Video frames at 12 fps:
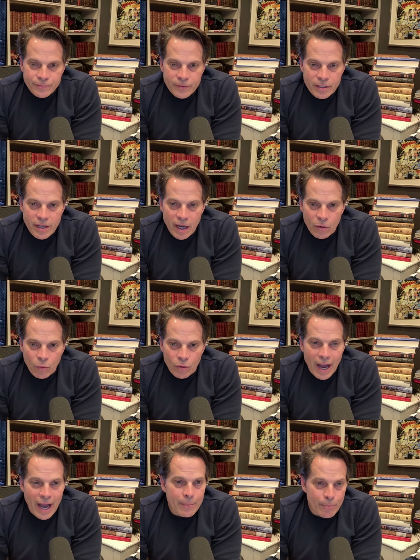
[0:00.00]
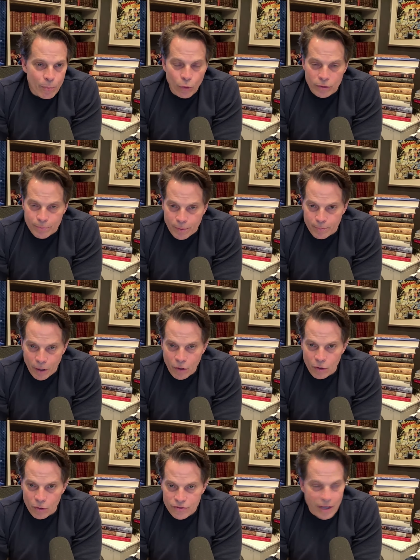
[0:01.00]
Now, what I would
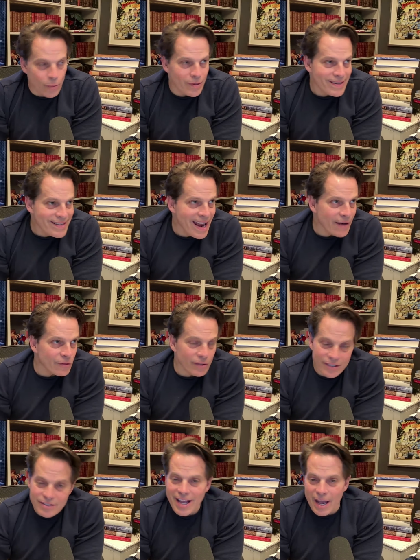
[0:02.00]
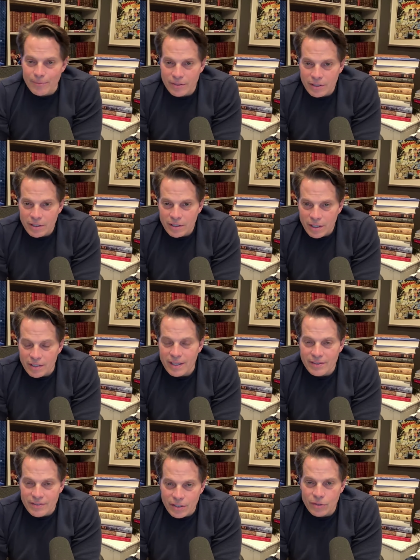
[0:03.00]
propose, they would never accept. And
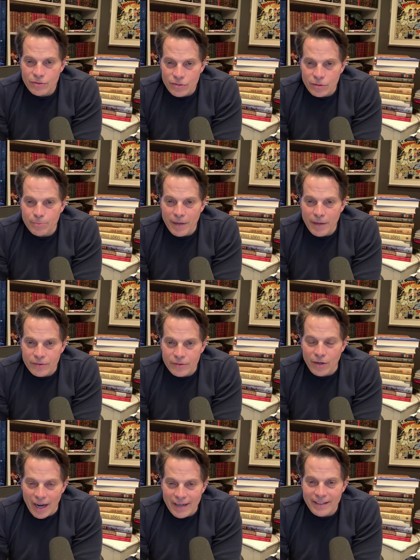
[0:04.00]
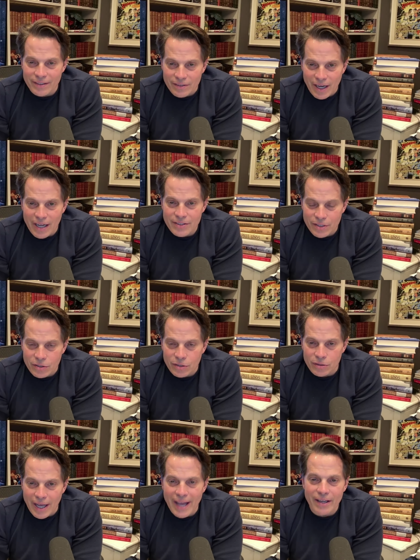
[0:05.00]
that tells you about their
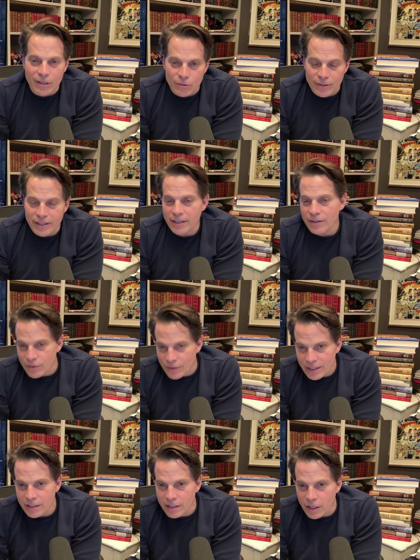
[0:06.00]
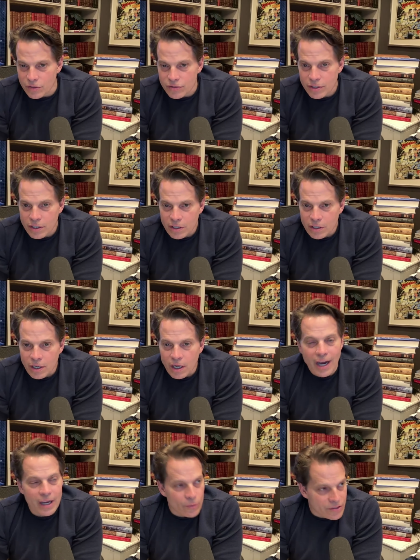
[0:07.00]
ideological anchoring and their egos.
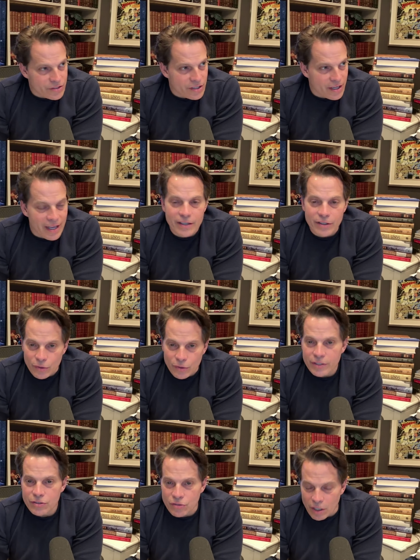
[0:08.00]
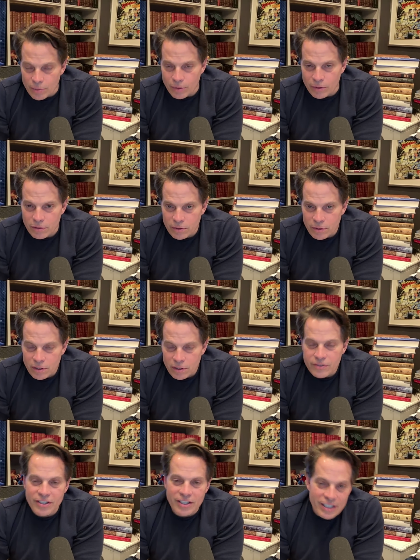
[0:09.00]
I would say, hey, you're in trouble.
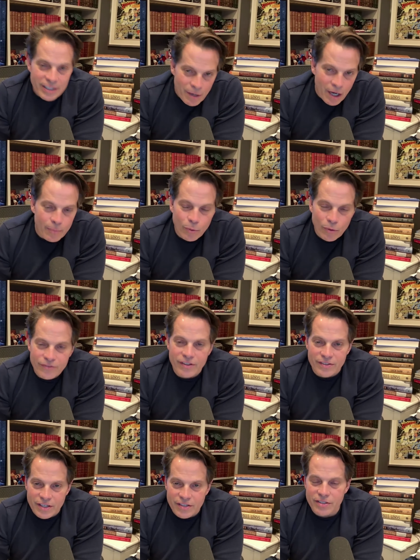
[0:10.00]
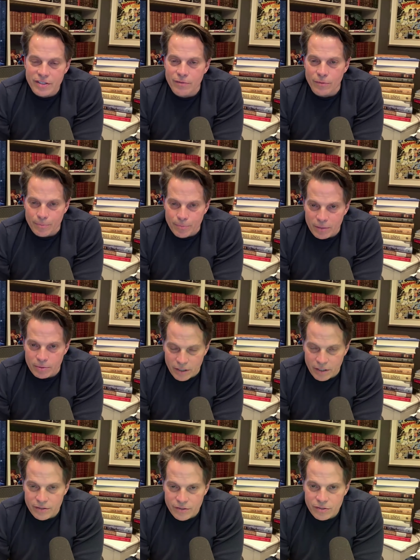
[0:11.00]
Team up with the dissident
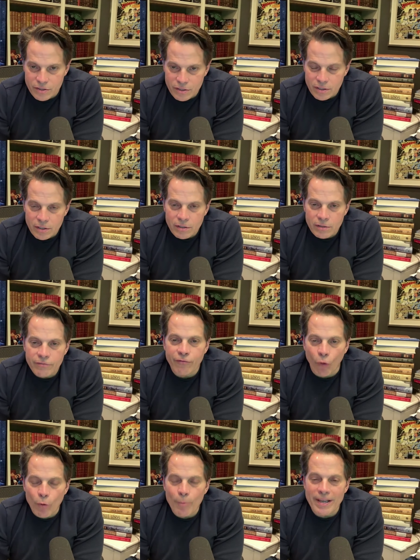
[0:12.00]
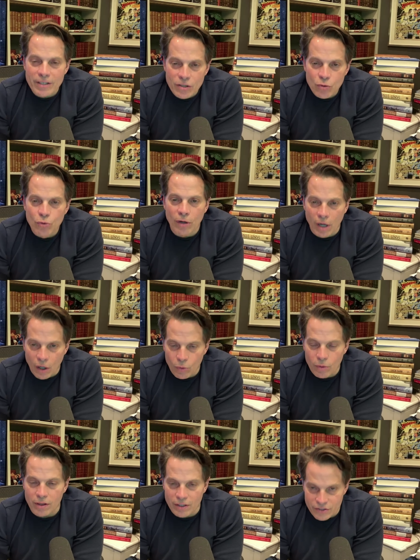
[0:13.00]
Republicans, form a new
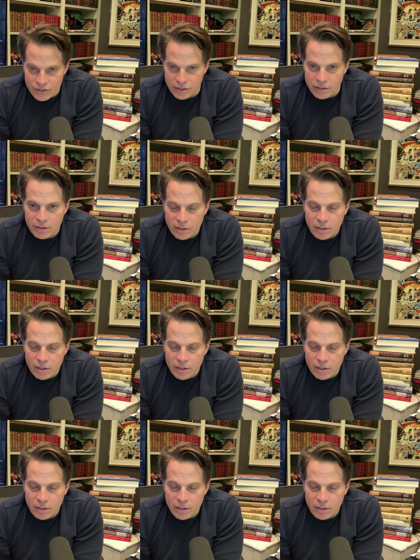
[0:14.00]
coalition,